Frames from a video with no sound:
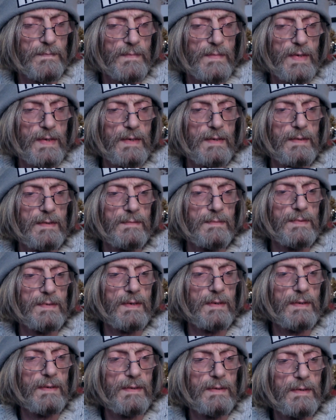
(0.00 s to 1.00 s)

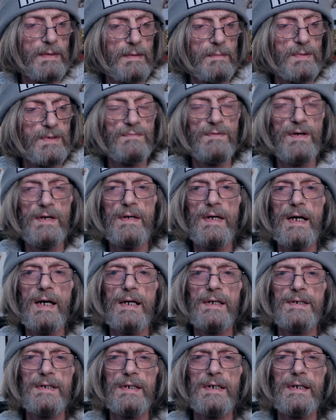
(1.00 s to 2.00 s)
It was very
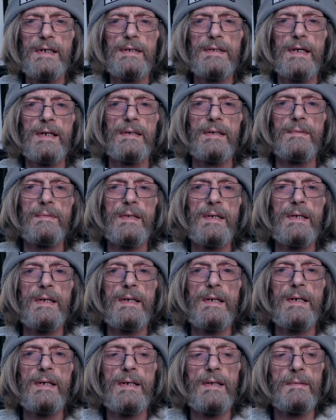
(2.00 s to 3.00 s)
hard to hear that,
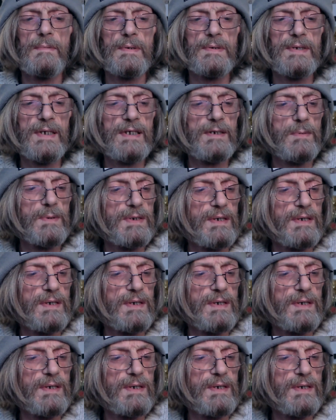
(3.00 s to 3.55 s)
because this was